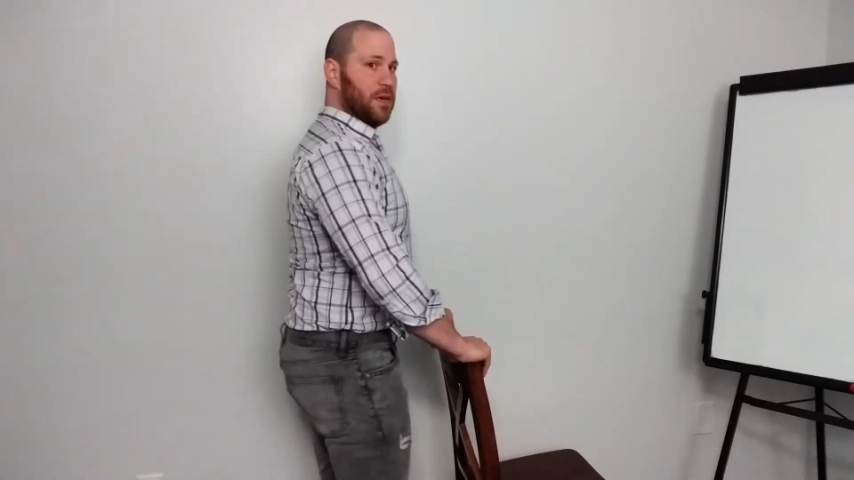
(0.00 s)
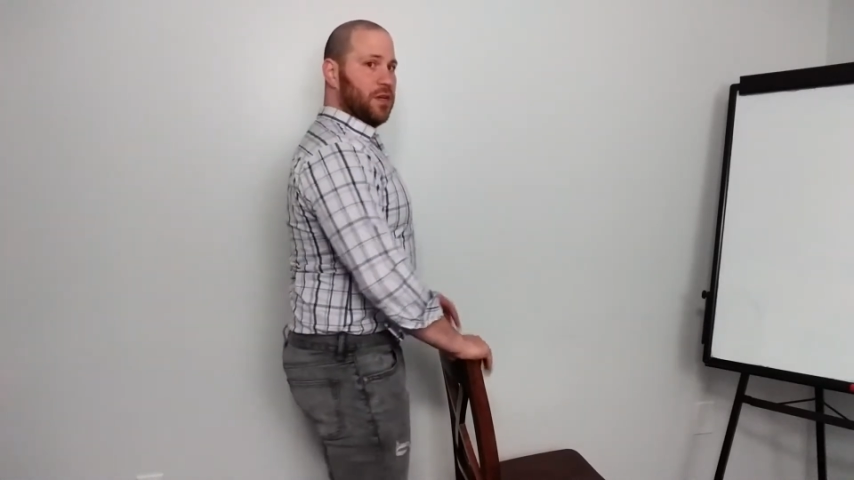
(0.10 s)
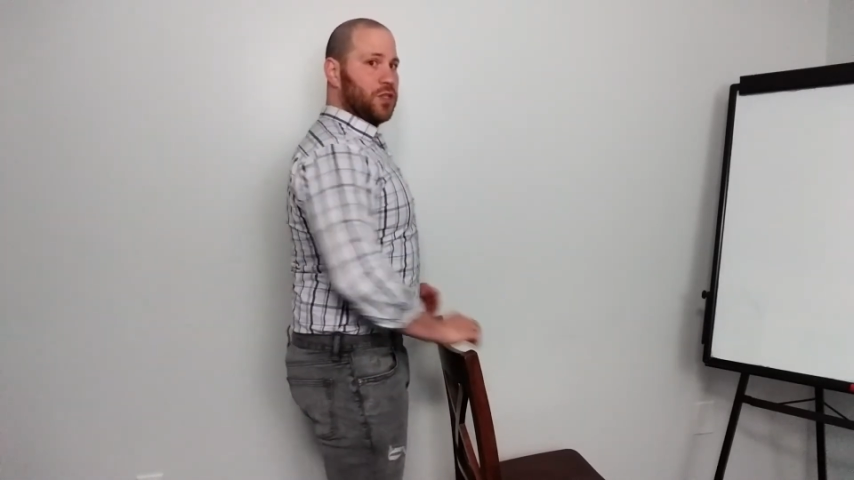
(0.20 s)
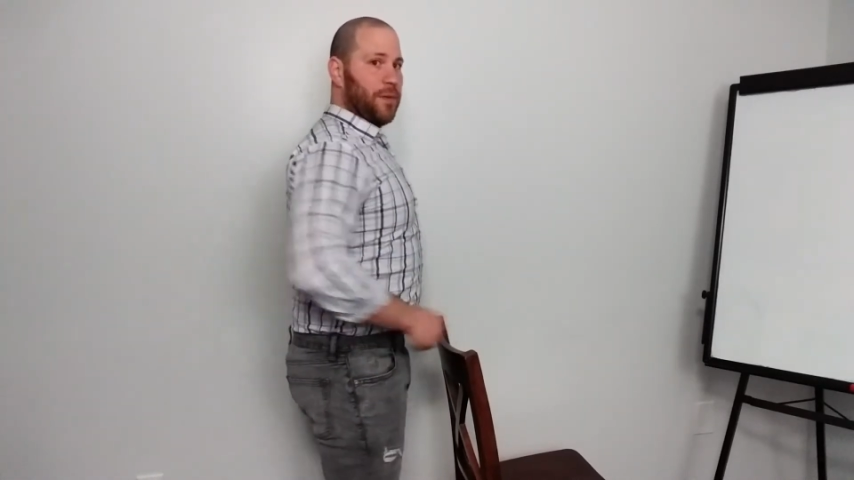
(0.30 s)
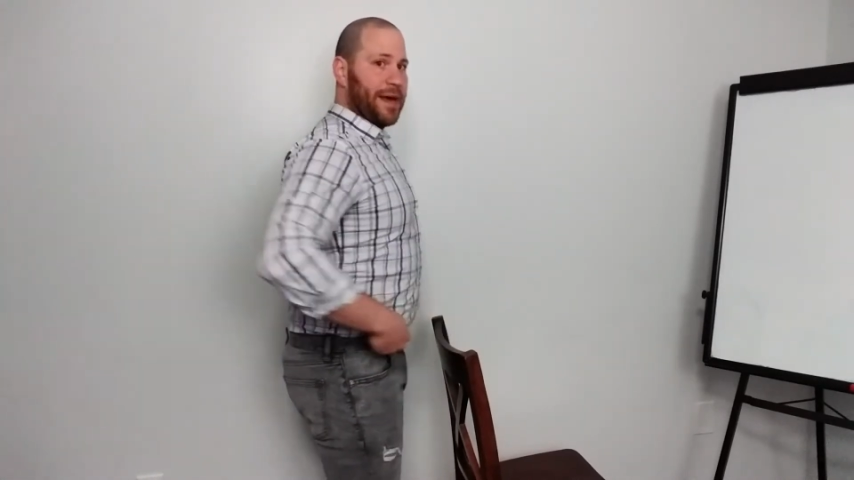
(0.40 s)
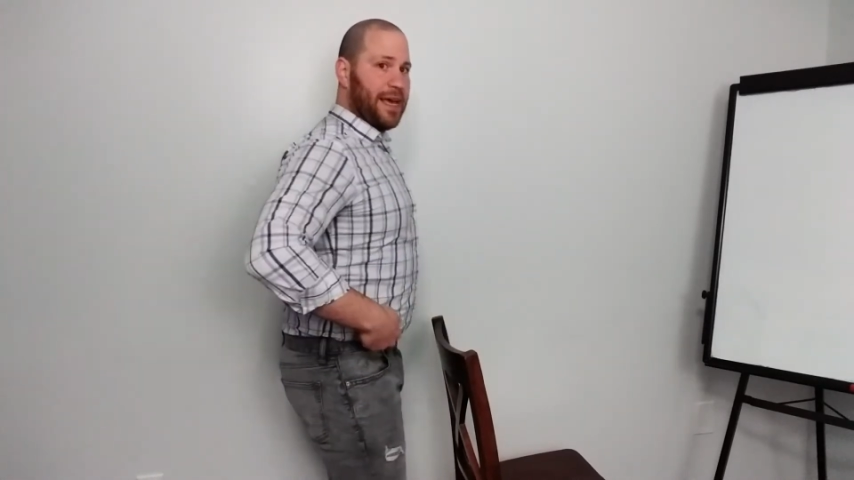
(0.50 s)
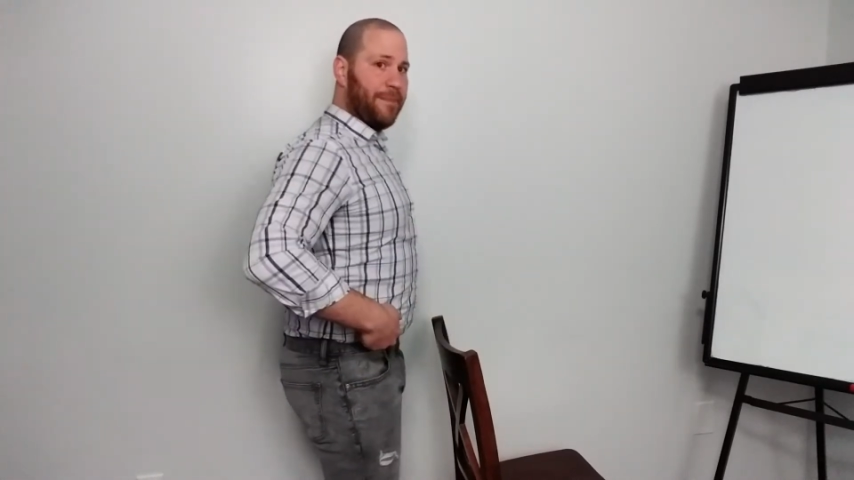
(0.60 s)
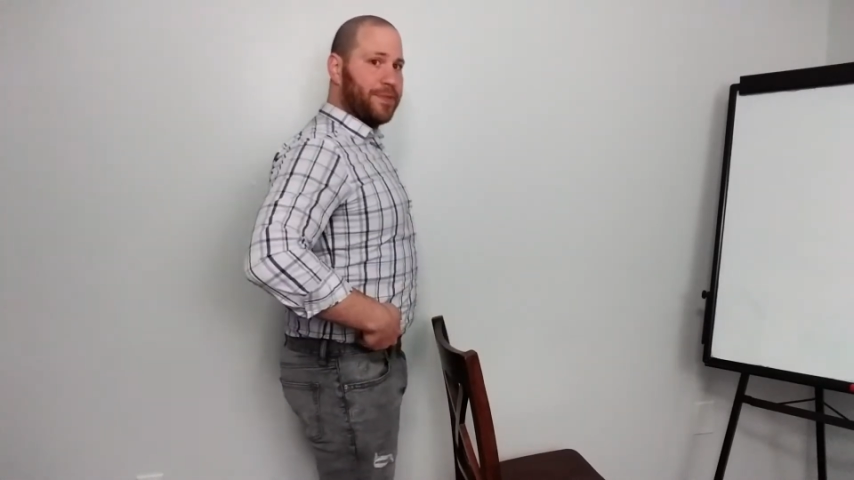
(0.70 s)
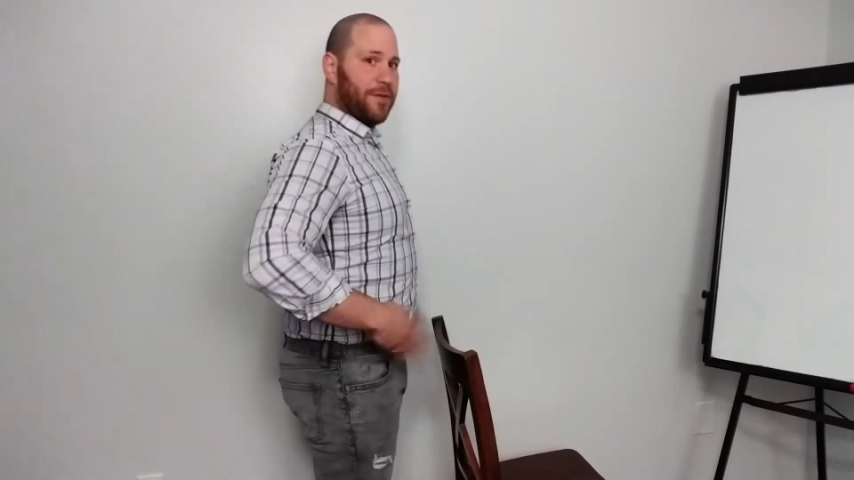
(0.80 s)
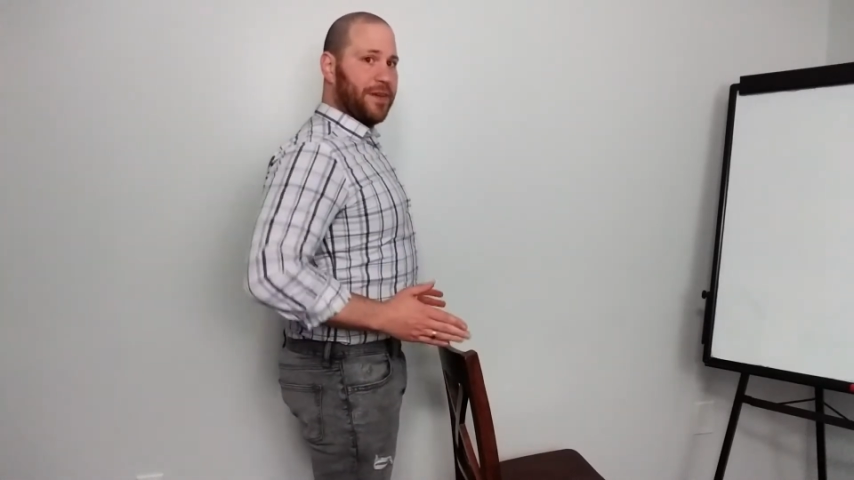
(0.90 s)
So my
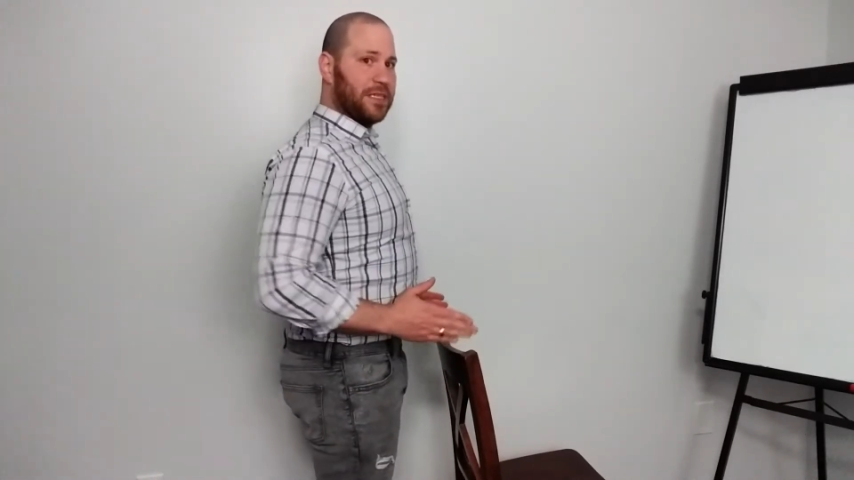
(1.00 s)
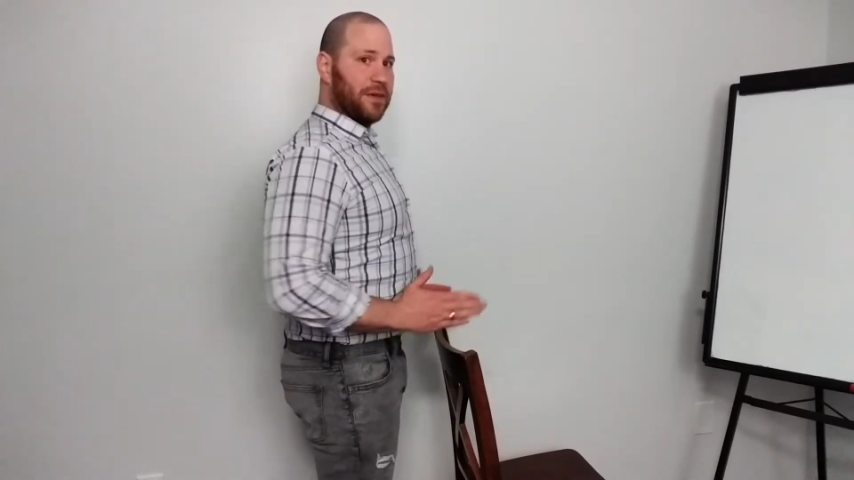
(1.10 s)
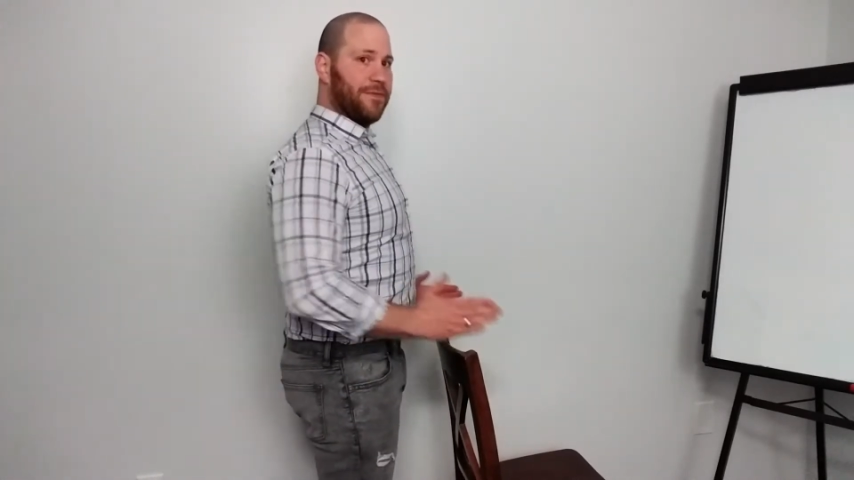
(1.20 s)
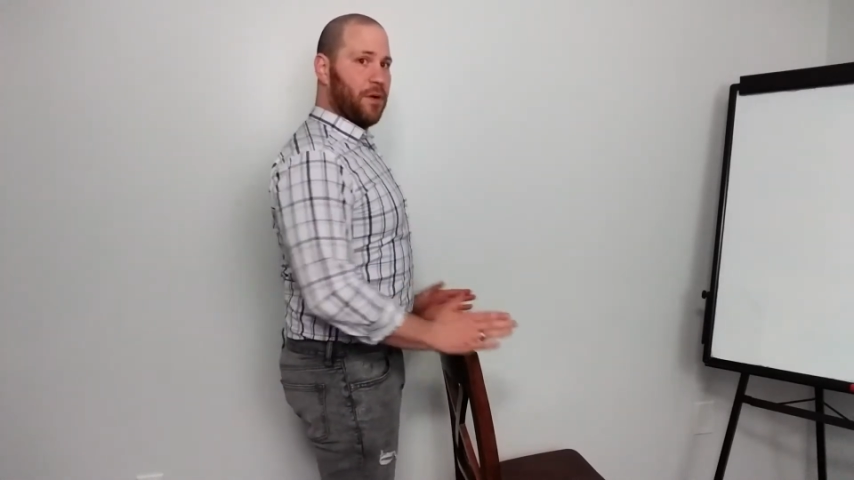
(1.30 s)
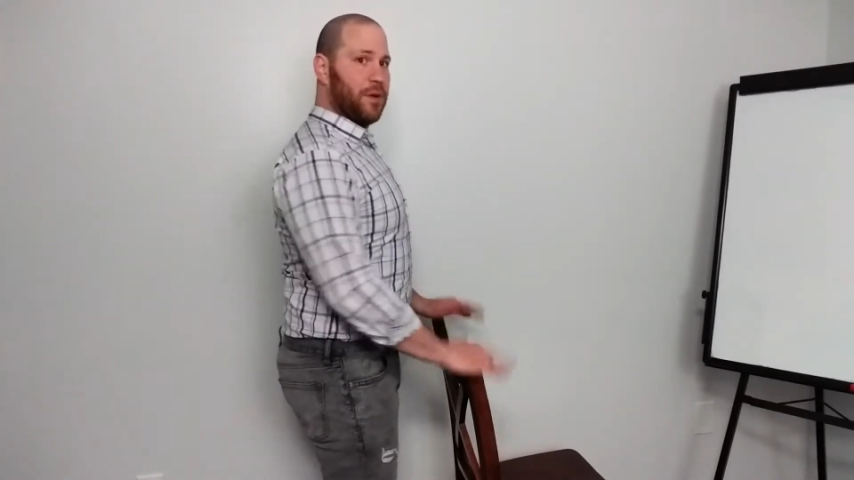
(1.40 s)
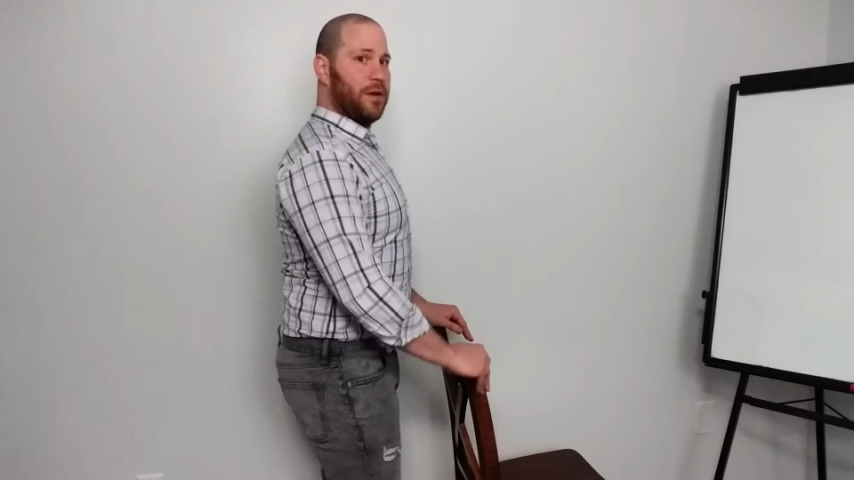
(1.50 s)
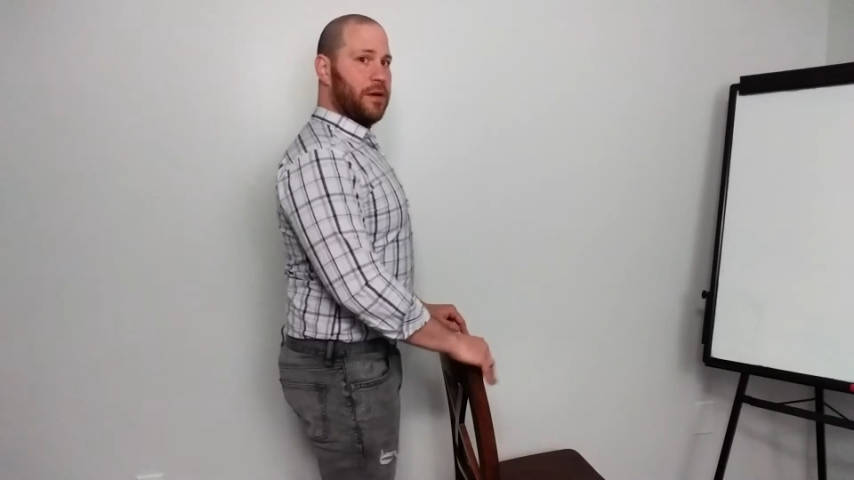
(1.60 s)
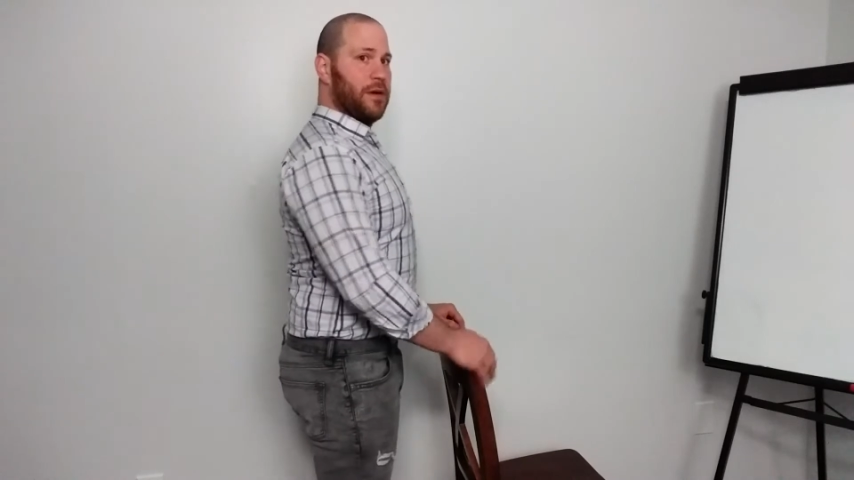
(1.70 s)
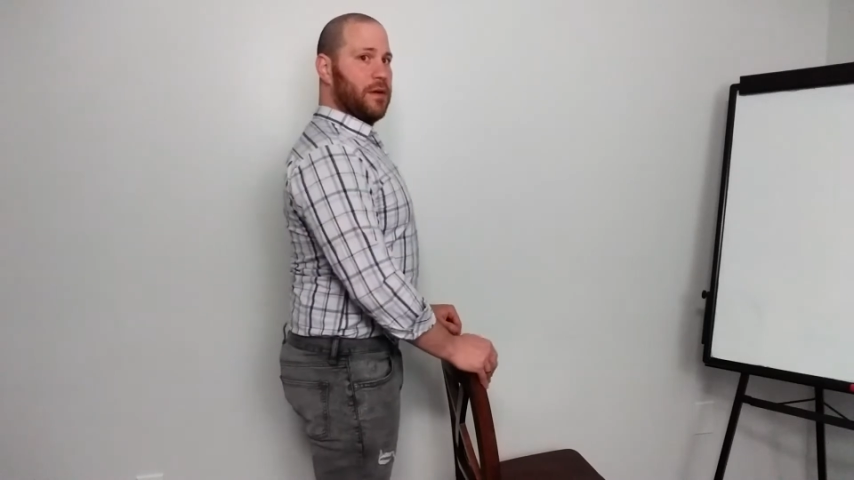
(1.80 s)
hips are facing forward,